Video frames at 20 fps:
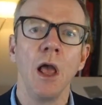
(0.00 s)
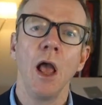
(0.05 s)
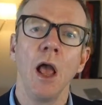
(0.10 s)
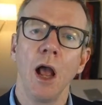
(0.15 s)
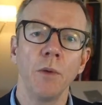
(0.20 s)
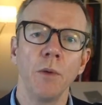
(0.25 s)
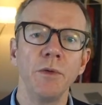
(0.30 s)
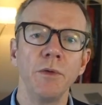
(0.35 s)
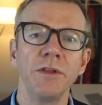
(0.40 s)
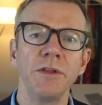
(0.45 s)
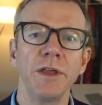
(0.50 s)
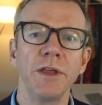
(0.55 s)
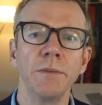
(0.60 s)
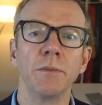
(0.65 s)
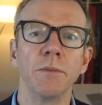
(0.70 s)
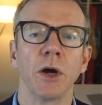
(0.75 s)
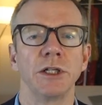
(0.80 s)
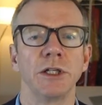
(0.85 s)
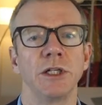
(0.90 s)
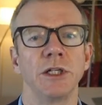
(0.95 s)
and we then
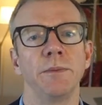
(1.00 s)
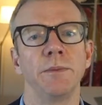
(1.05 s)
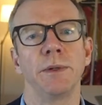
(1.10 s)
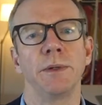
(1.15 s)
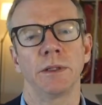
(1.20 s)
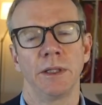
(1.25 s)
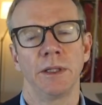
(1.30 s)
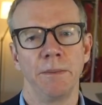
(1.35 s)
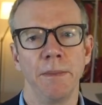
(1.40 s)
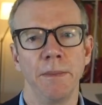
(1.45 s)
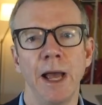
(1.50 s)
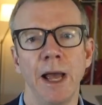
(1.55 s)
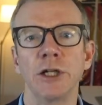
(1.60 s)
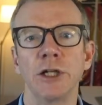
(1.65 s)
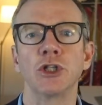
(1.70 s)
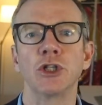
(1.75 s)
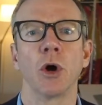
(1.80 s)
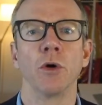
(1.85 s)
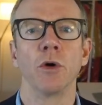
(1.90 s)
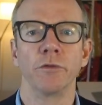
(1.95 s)
might typically match
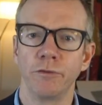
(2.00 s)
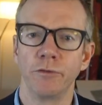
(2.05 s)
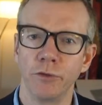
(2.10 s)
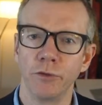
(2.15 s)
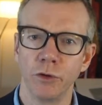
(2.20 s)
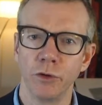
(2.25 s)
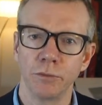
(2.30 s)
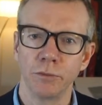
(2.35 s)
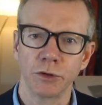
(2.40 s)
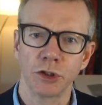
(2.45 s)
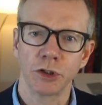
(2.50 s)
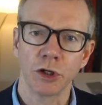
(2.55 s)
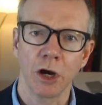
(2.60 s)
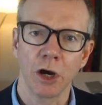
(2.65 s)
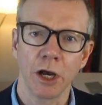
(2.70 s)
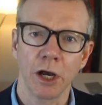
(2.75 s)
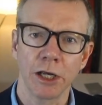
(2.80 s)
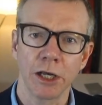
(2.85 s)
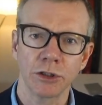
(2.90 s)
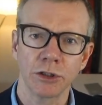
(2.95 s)
on firm
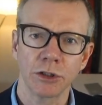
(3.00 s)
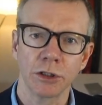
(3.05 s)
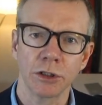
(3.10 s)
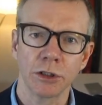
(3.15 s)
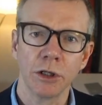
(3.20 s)
size.